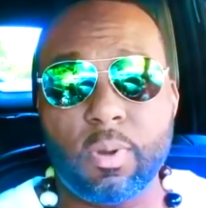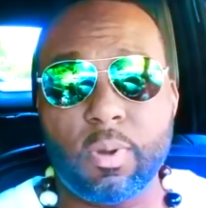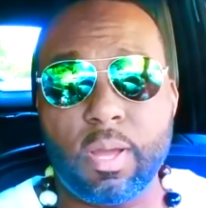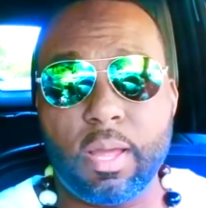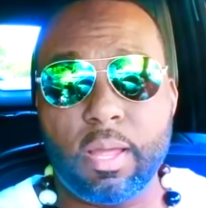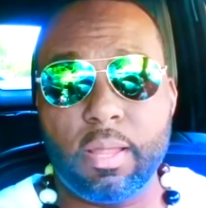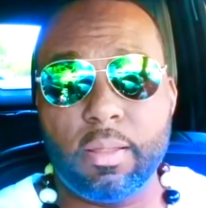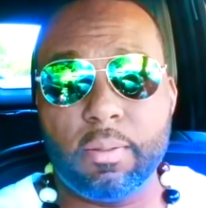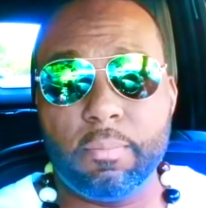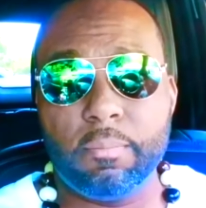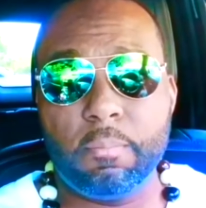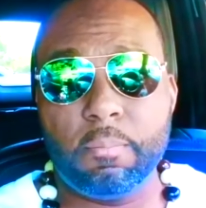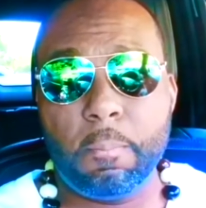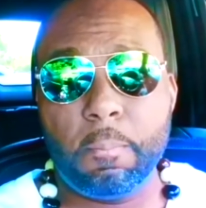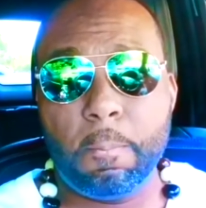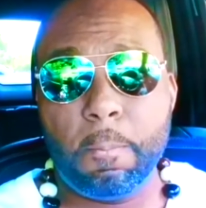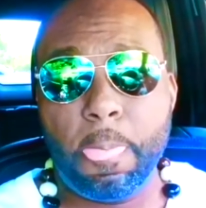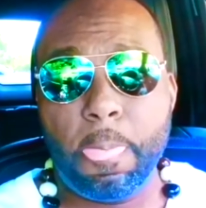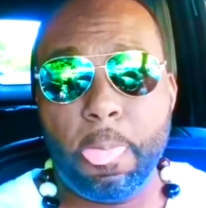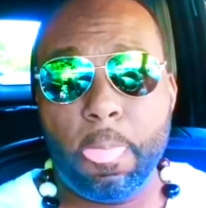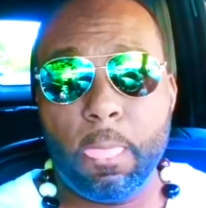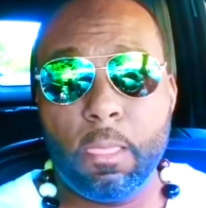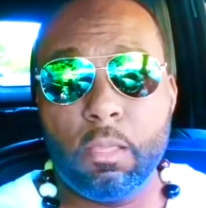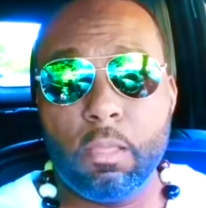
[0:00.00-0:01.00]
why.
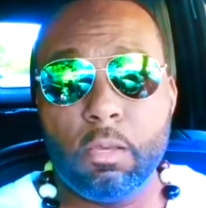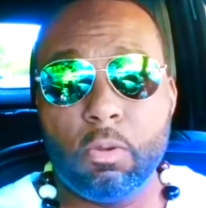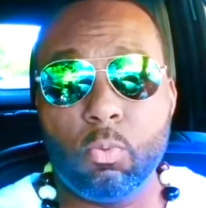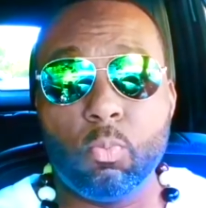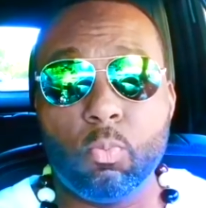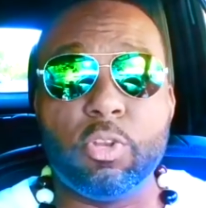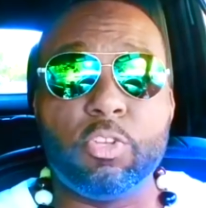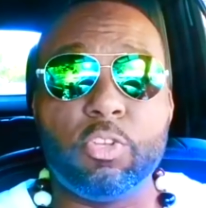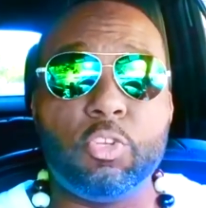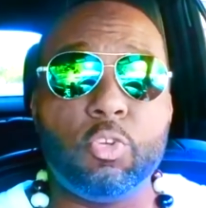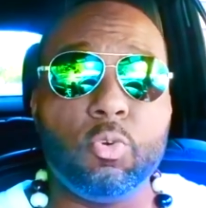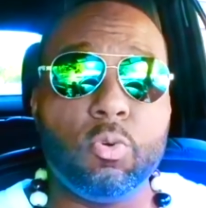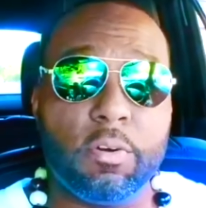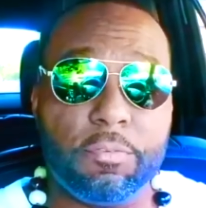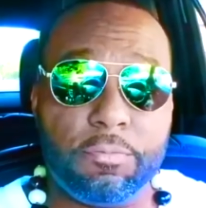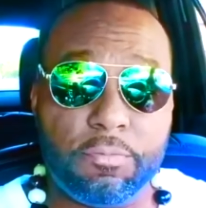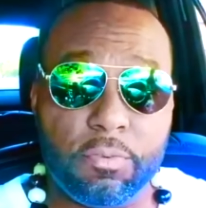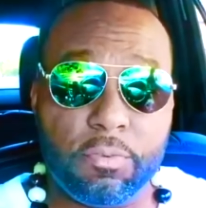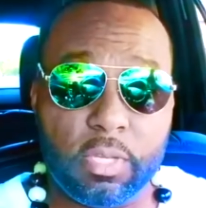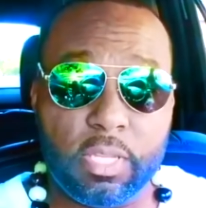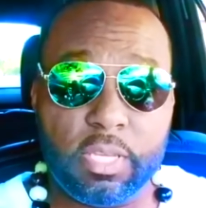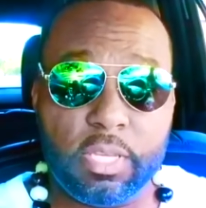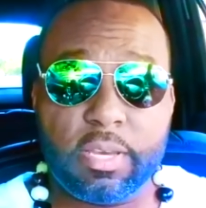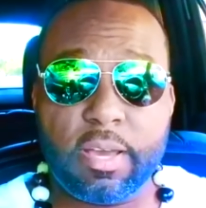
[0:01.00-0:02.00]
When you are
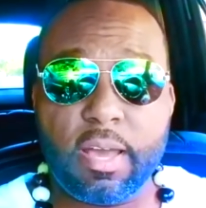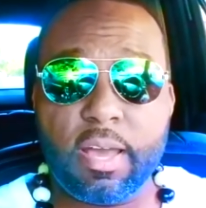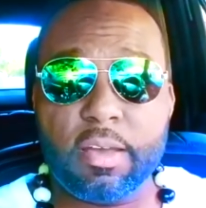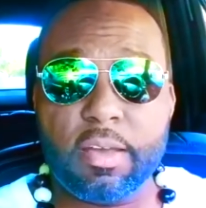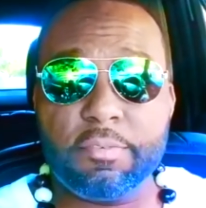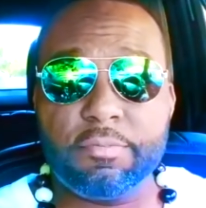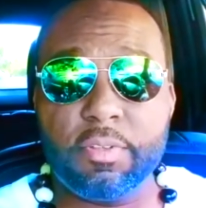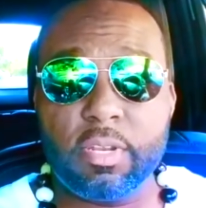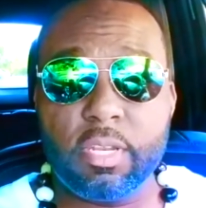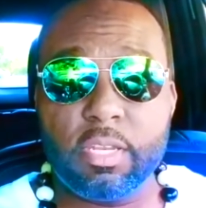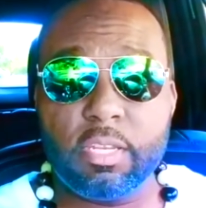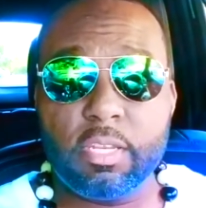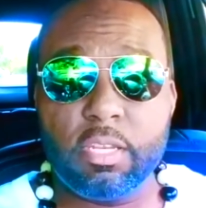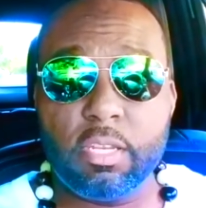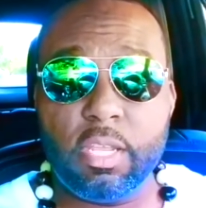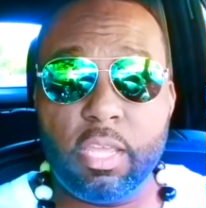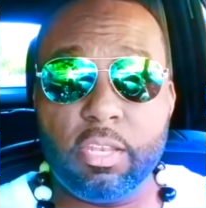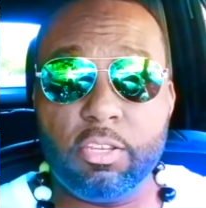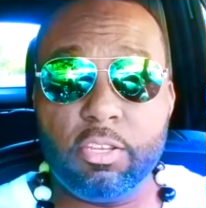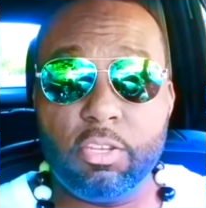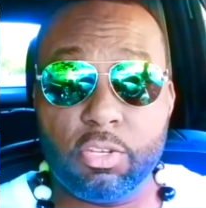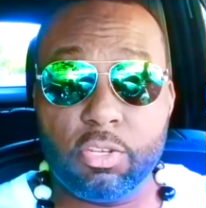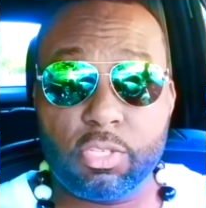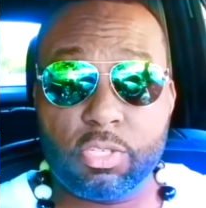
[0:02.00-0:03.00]
fully confident
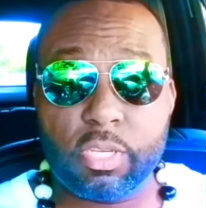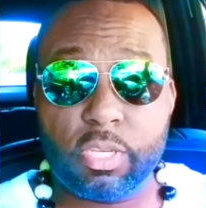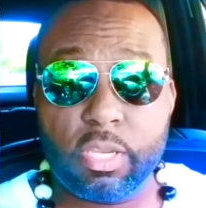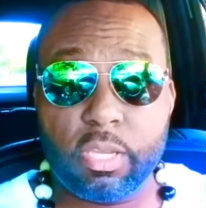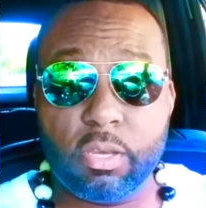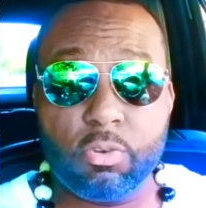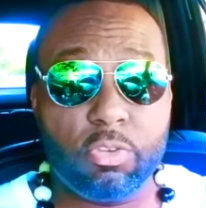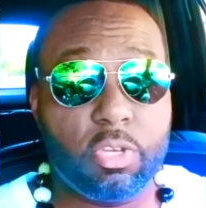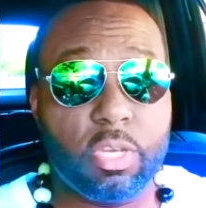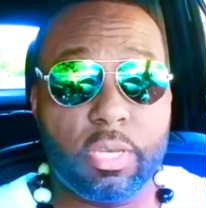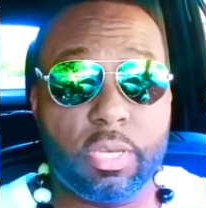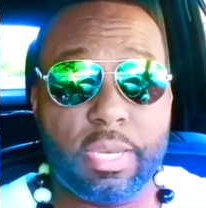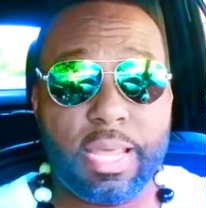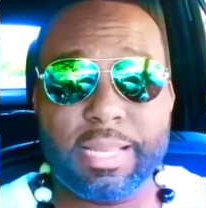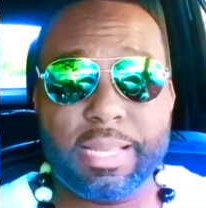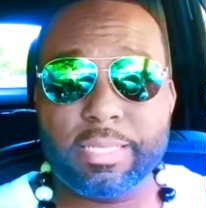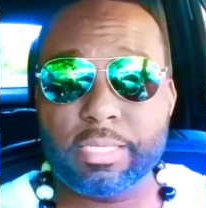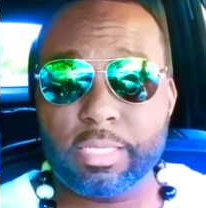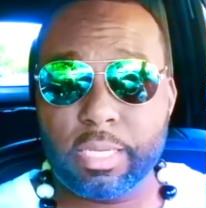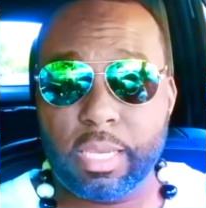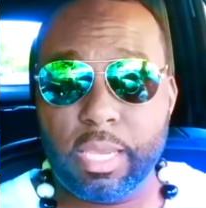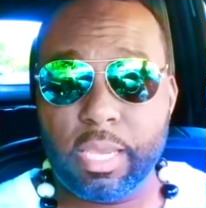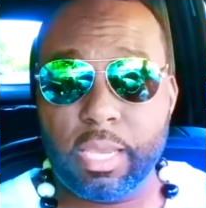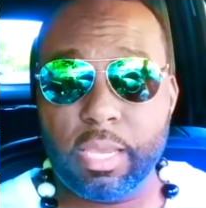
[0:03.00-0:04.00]
in your skill, you're
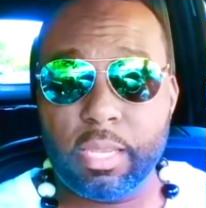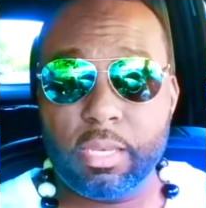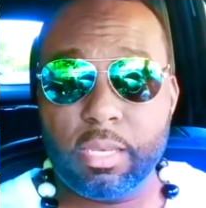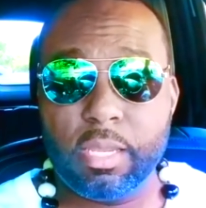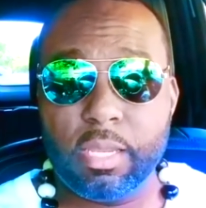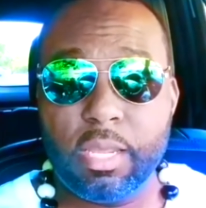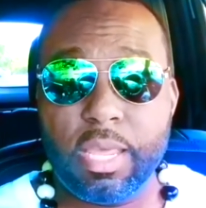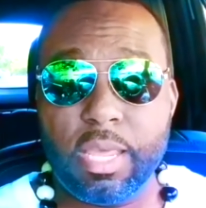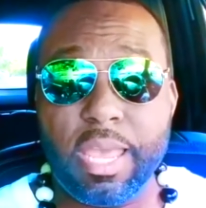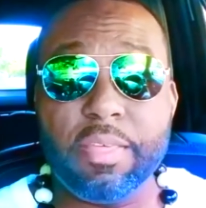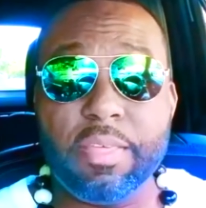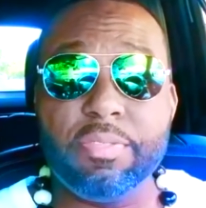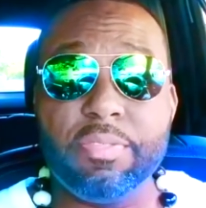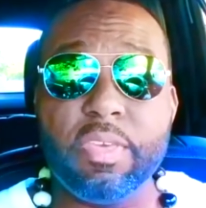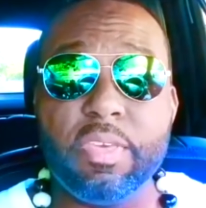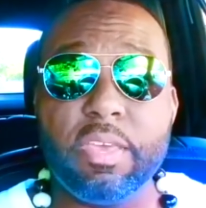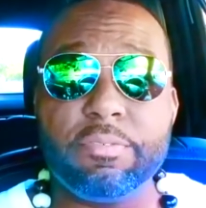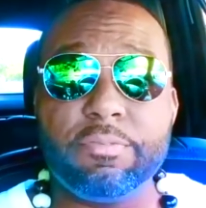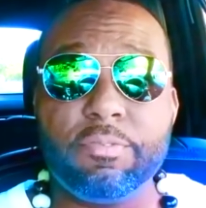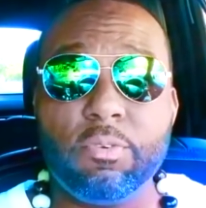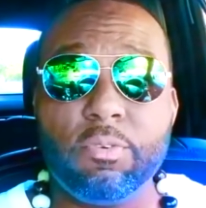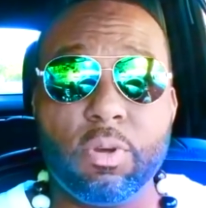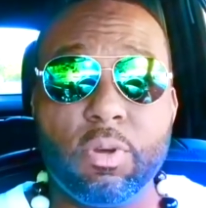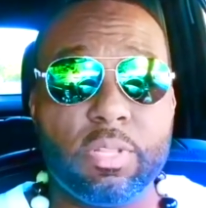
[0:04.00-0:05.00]
not scared, and
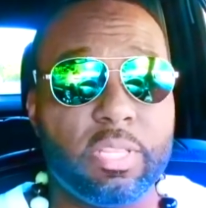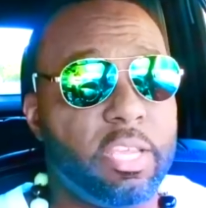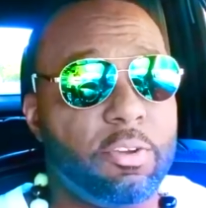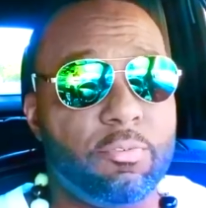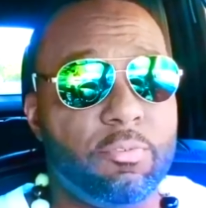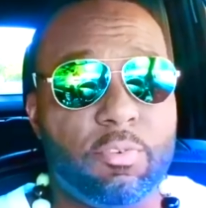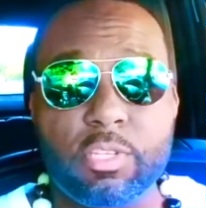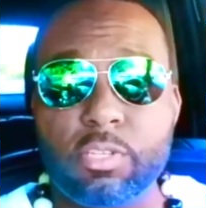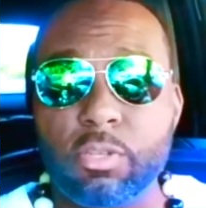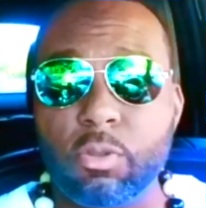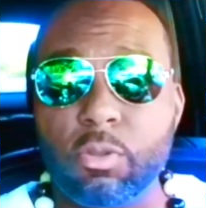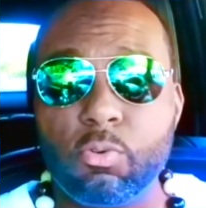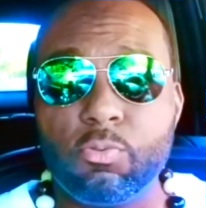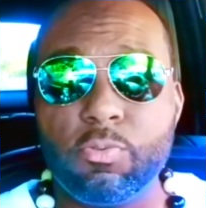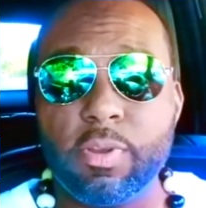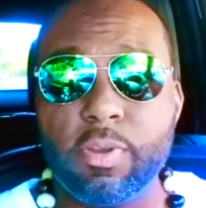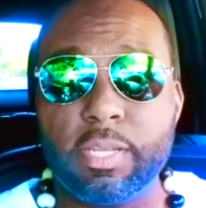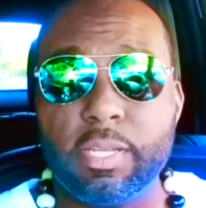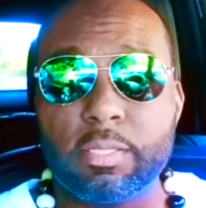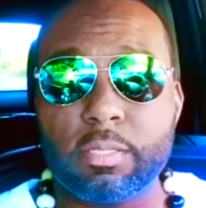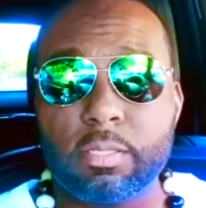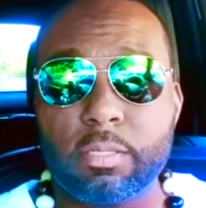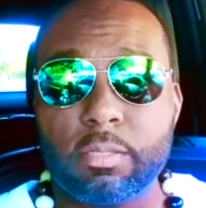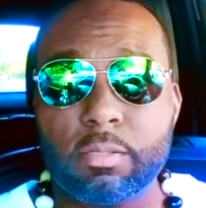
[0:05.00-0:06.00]
therefore there is no
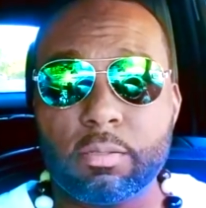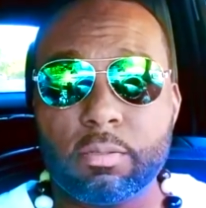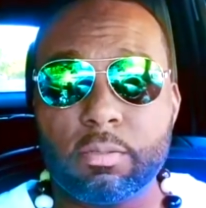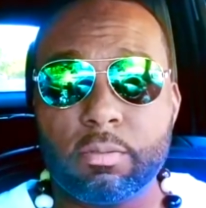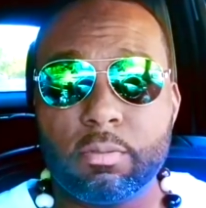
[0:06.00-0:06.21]
risk.